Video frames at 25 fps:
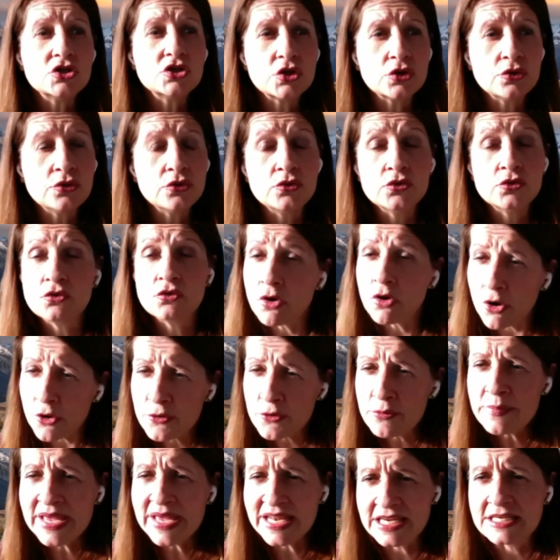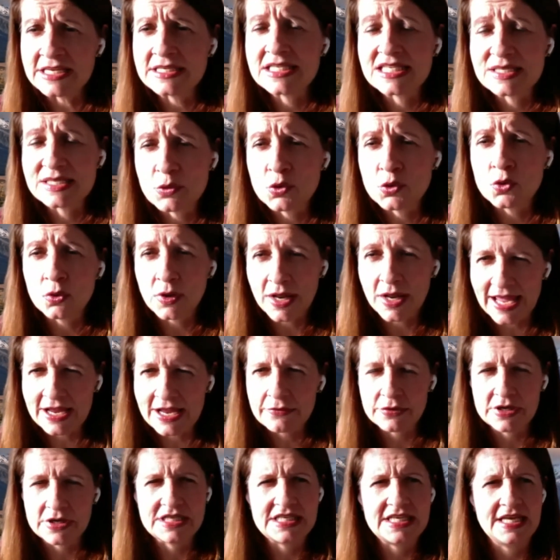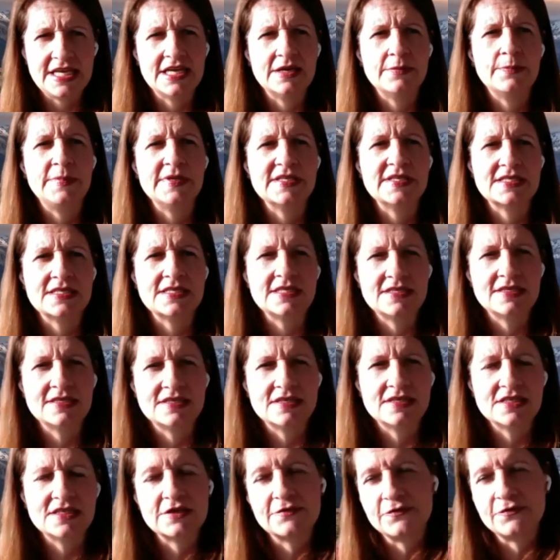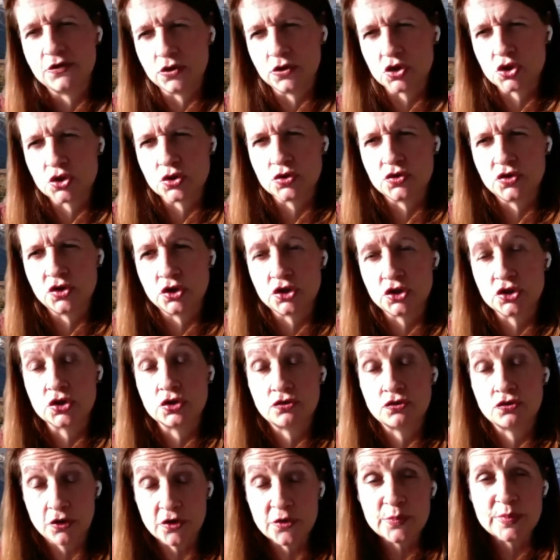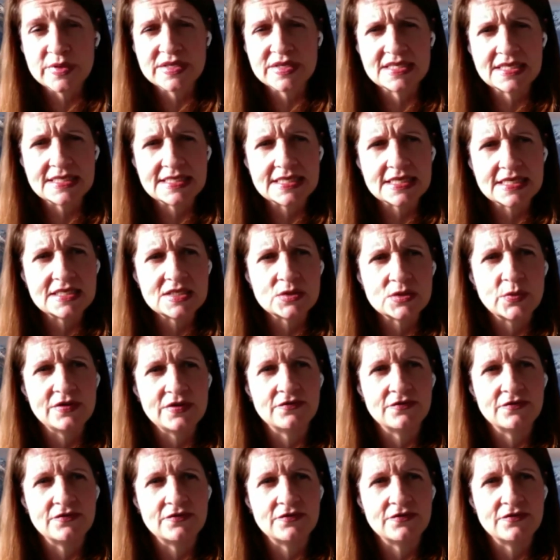To grow many small AgriTech businesses into future growth businesses,